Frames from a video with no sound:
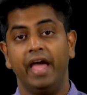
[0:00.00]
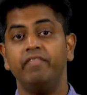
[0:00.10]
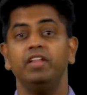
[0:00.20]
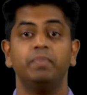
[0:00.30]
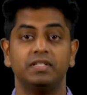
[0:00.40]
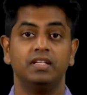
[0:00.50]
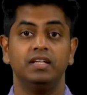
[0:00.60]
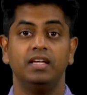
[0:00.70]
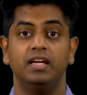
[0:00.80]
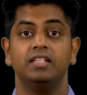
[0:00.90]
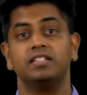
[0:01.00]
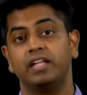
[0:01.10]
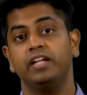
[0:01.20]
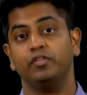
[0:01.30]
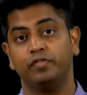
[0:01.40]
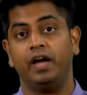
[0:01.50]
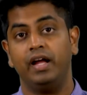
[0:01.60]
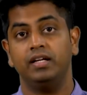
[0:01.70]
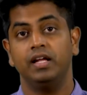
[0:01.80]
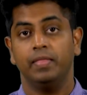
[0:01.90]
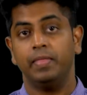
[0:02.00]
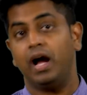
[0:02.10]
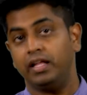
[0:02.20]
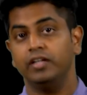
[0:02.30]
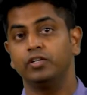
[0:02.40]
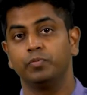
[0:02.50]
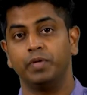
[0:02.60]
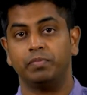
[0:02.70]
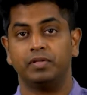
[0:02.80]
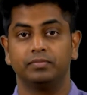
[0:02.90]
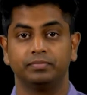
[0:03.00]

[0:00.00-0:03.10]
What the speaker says: Every person here is trying to fight the other two people.